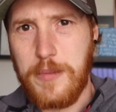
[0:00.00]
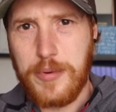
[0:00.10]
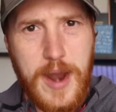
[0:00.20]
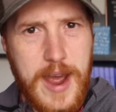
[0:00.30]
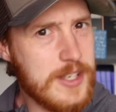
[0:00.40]

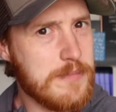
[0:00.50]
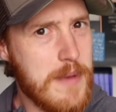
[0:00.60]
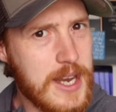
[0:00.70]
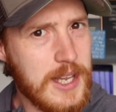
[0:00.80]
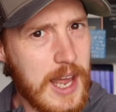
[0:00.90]
Prayer has
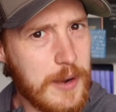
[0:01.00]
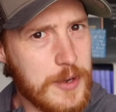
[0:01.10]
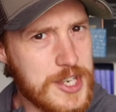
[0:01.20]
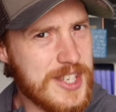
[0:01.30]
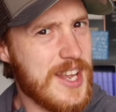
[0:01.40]
many
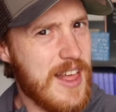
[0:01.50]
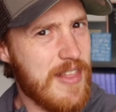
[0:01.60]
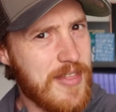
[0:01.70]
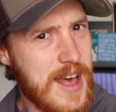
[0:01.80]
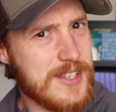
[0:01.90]
languages,
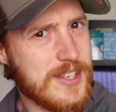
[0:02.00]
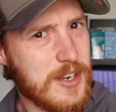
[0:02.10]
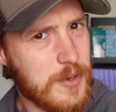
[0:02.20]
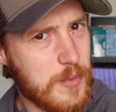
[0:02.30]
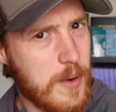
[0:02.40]
that's a
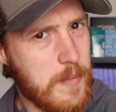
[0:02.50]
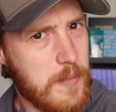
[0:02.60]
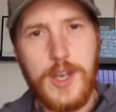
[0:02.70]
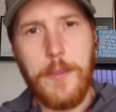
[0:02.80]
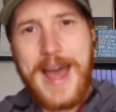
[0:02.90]
good one.
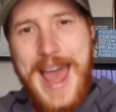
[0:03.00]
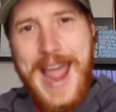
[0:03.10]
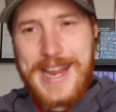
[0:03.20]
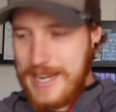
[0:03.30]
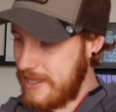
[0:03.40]
Number
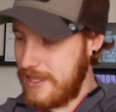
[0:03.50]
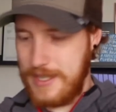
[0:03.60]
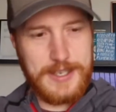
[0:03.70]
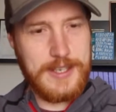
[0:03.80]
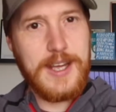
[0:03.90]
8,
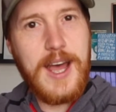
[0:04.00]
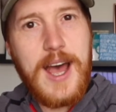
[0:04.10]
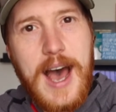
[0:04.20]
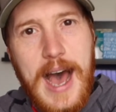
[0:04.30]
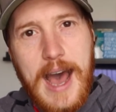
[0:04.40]

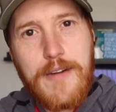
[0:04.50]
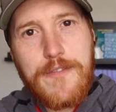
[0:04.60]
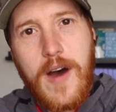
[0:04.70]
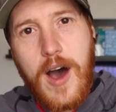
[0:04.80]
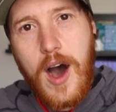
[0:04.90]
have
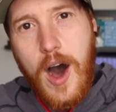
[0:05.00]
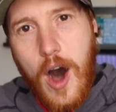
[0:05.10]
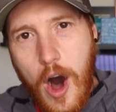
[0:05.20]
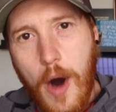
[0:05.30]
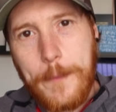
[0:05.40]

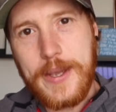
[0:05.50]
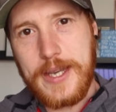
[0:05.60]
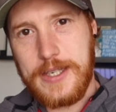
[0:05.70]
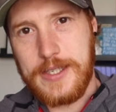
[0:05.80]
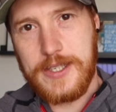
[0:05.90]

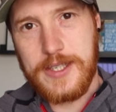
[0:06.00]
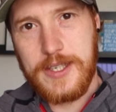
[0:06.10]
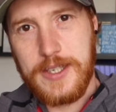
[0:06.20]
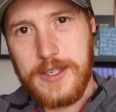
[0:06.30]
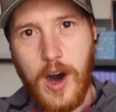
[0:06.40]
hobbies.
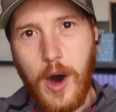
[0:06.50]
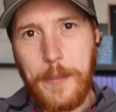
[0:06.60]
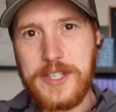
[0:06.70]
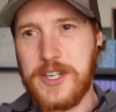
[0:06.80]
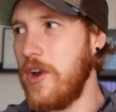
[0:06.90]

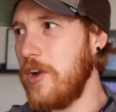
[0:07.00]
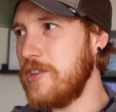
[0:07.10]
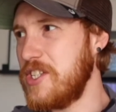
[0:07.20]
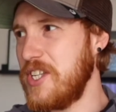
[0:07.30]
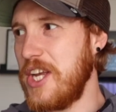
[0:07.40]
Hobbies are not
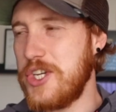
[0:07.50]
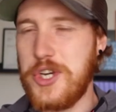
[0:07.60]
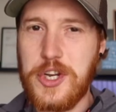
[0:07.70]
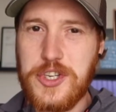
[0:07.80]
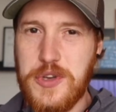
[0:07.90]
just things you
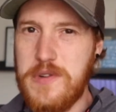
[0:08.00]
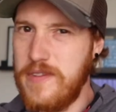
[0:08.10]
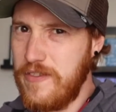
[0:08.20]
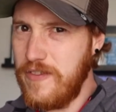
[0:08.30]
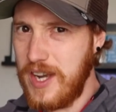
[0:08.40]
can do if
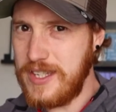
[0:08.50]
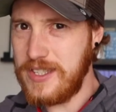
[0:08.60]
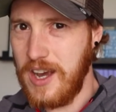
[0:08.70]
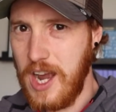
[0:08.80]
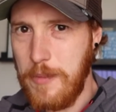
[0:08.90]
you find
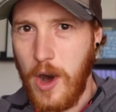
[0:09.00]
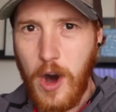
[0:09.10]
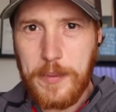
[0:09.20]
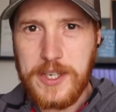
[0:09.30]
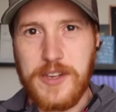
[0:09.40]
time.
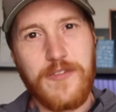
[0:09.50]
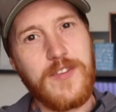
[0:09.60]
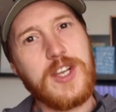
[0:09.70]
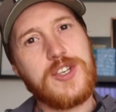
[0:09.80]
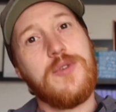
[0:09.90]
Hobbies are
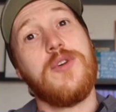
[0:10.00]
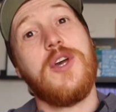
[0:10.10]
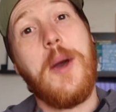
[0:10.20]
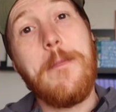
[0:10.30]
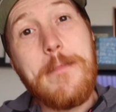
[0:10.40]
things you
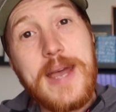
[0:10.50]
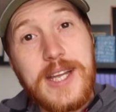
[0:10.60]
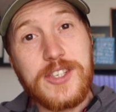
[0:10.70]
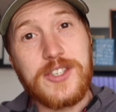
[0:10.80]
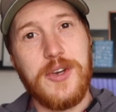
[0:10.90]
commit
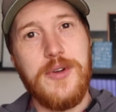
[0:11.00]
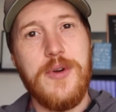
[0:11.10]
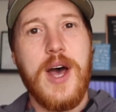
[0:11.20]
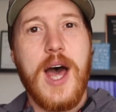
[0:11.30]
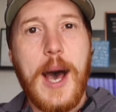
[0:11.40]
to
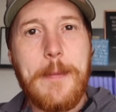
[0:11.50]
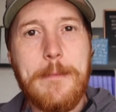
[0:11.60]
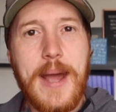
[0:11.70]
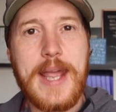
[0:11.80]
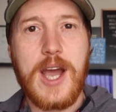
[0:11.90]
and
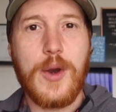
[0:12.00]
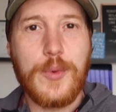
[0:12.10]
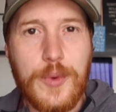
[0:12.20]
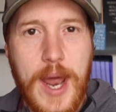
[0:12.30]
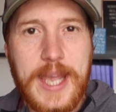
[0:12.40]
make a
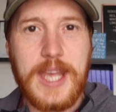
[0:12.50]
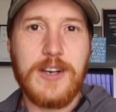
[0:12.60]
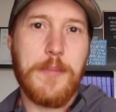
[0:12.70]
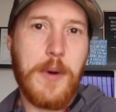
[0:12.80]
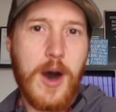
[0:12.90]

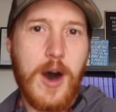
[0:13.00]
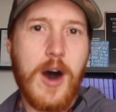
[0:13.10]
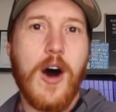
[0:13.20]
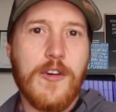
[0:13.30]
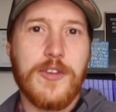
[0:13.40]
regular part
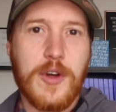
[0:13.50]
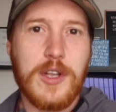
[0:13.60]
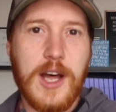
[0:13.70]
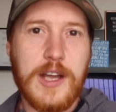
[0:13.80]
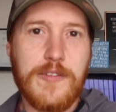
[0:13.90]
of your life.